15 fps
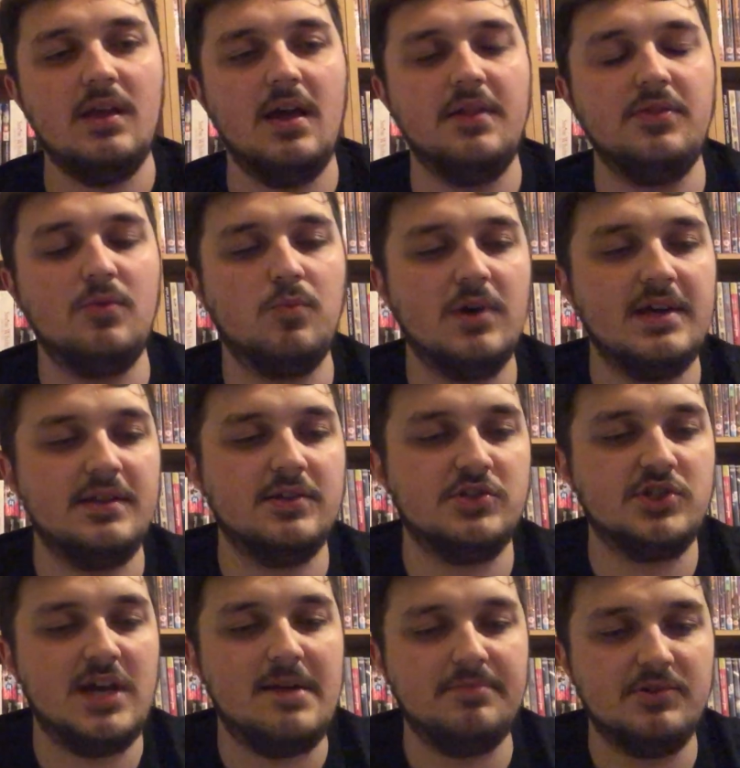and the way that
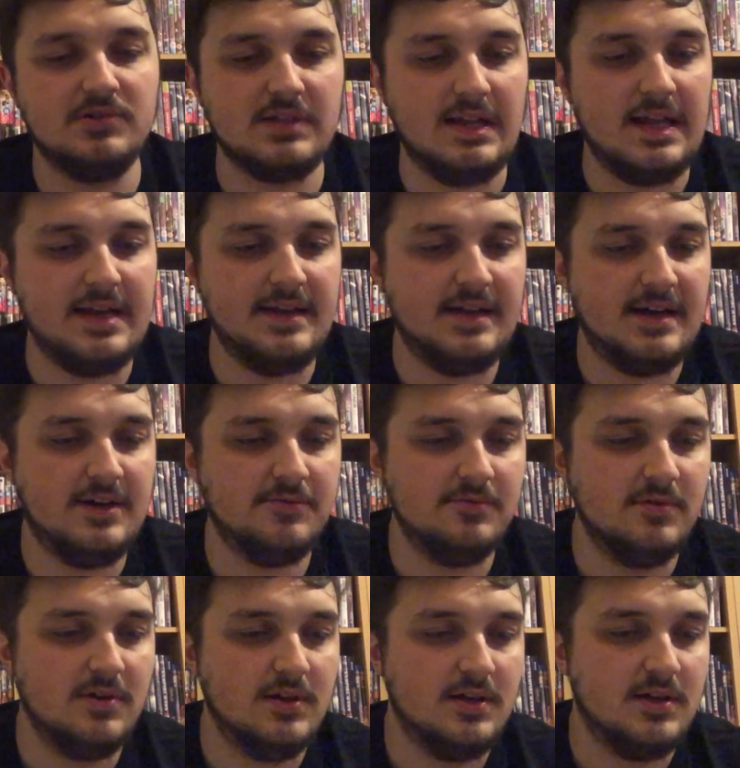chapters are laid out.
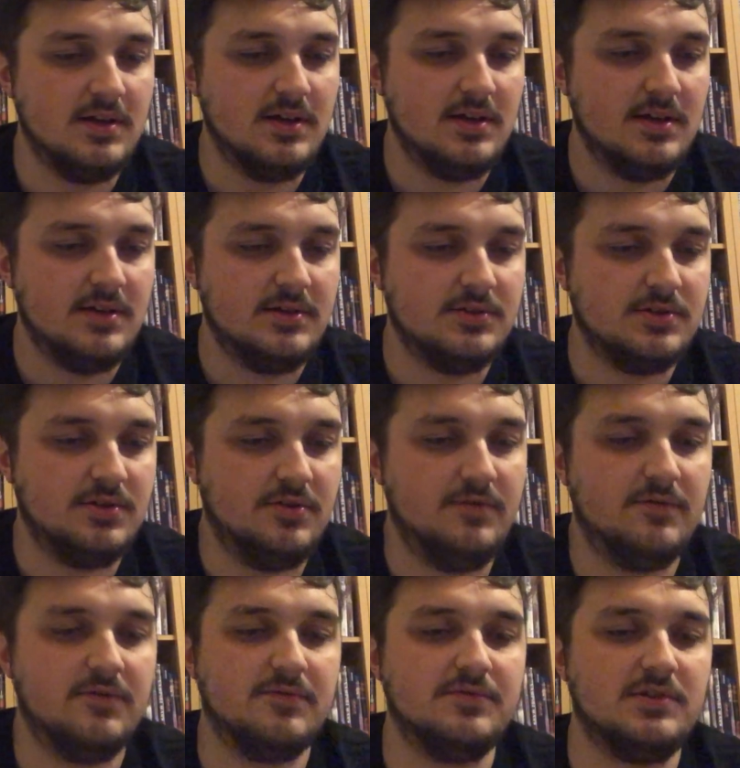So
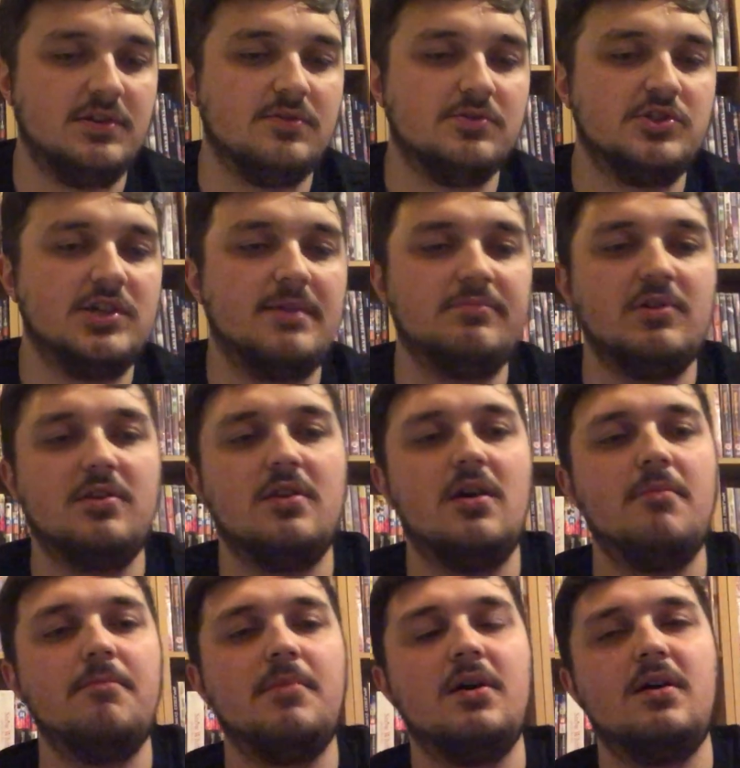you obviously got chapter
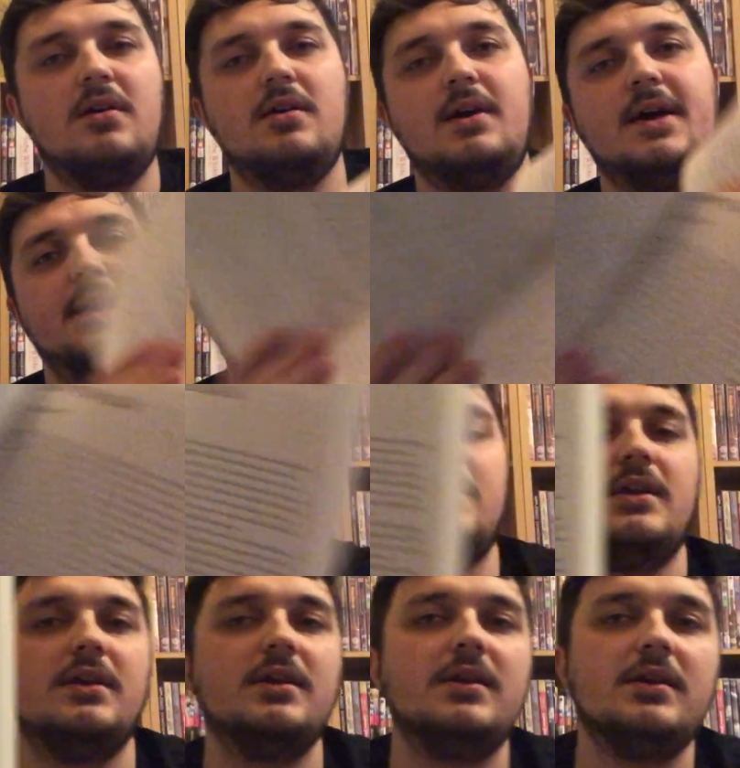number and
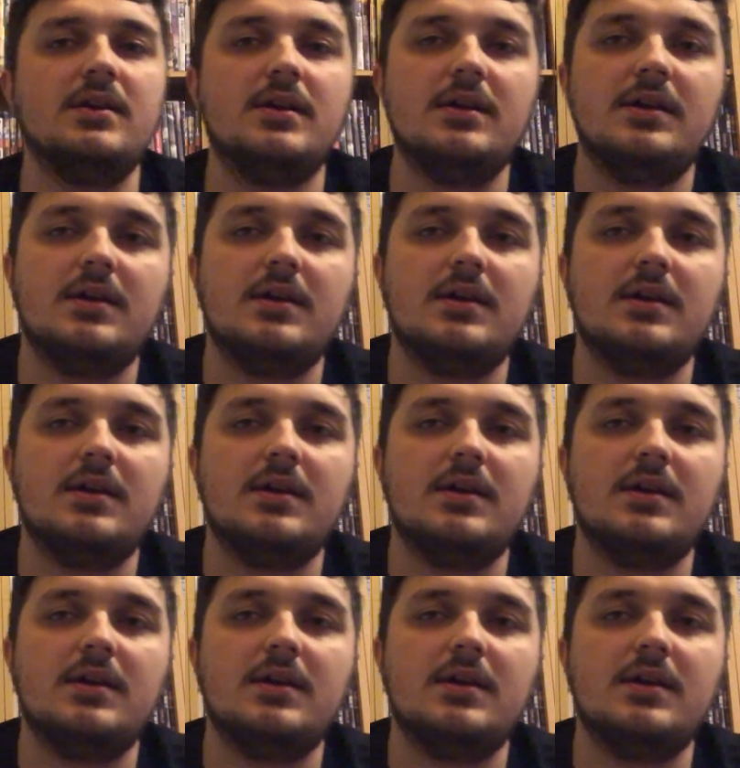the